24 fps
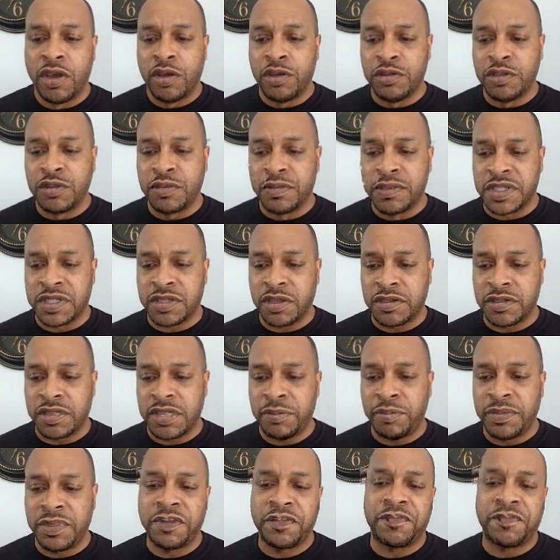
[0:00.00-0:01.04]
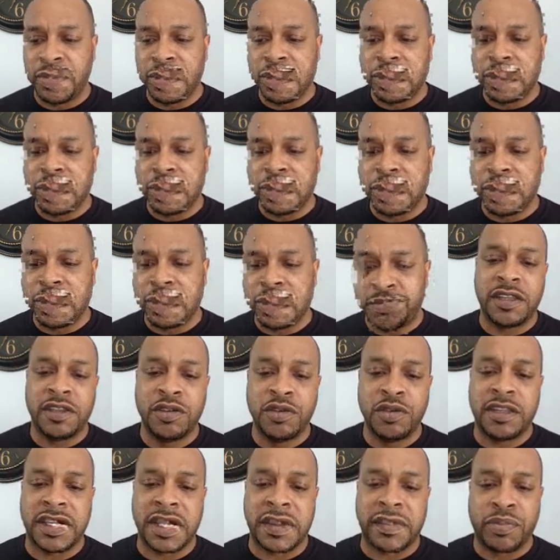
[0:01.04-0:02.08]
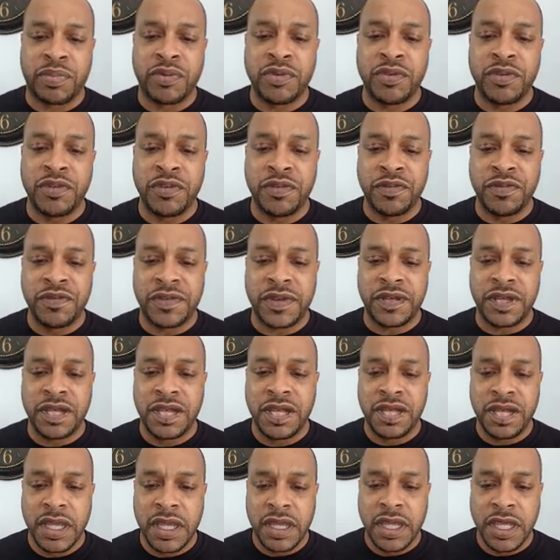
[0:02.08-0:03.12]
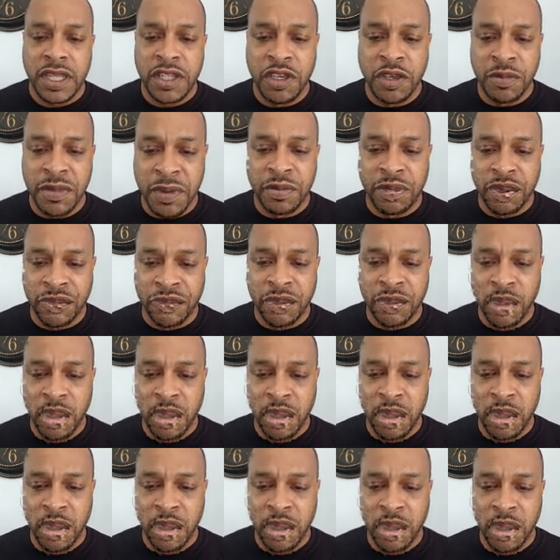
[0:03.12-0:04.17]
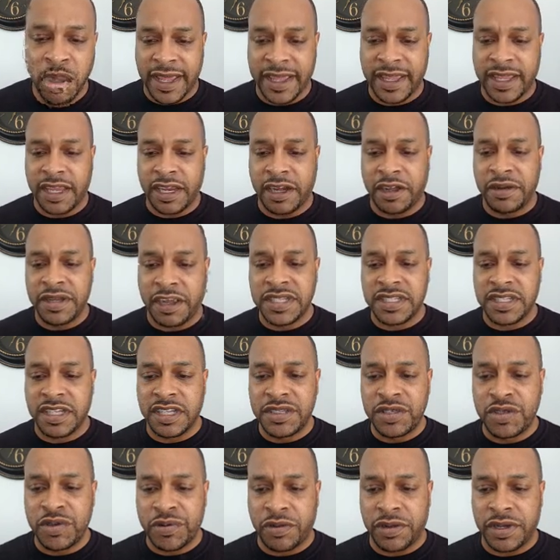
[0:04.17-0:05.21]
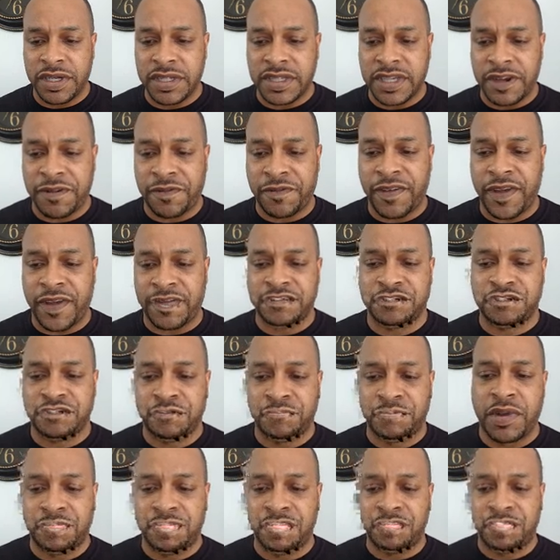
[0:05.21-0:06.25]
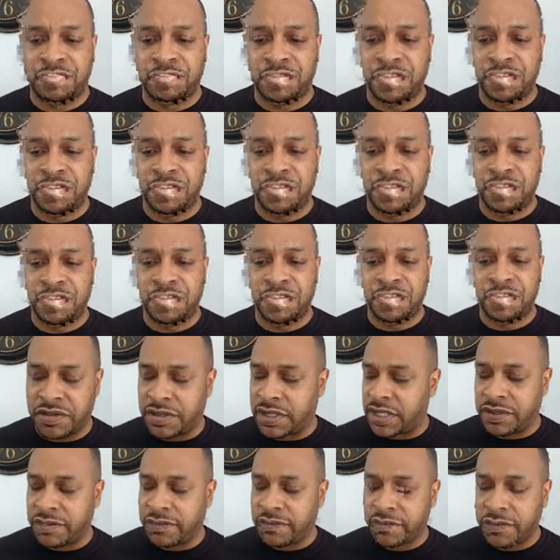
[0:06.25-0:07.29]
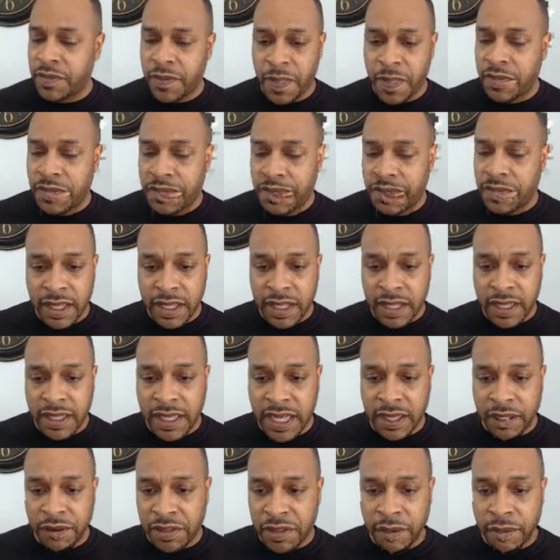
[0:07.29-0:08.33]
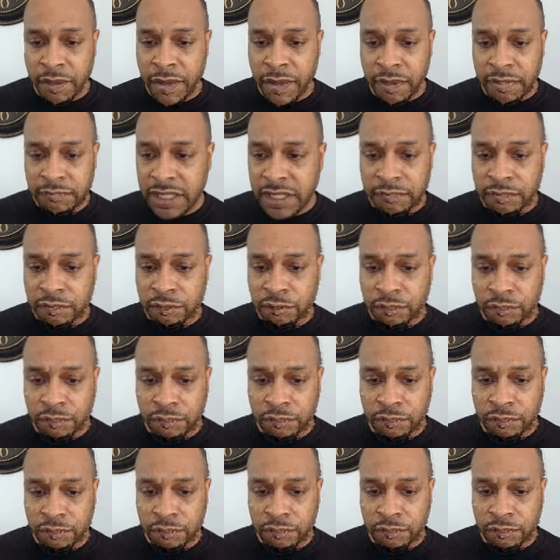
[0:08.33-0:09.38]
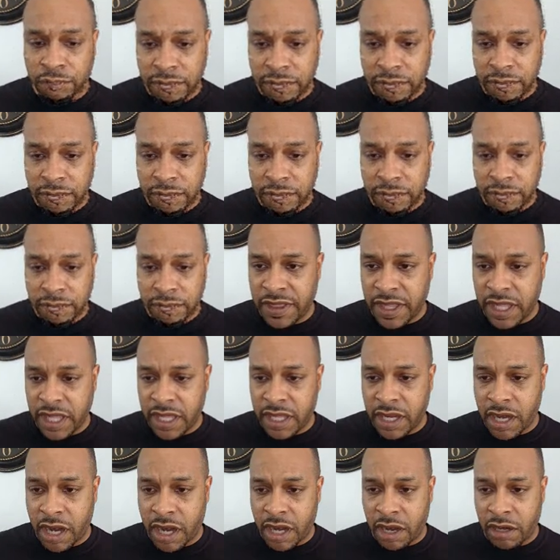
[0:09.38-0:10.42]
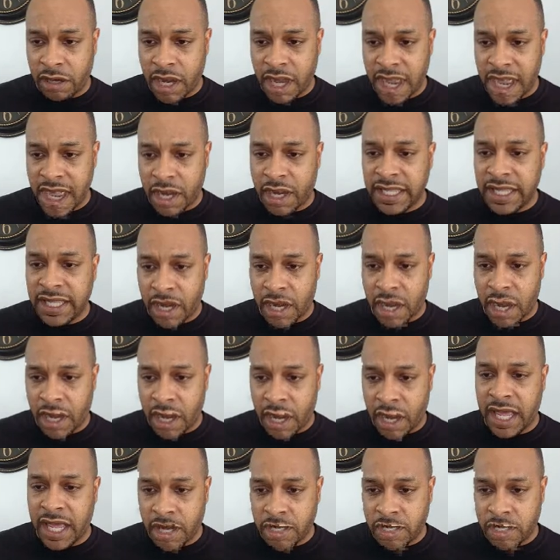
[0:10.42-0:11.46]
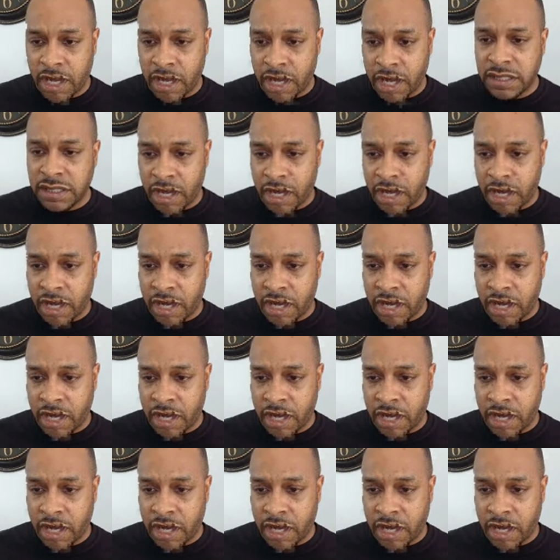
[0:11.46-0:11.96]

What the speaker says: whose resulting benefits may include improved human performance, like increased endurance and faster recovery from injury. Now, the molecule that they are looking at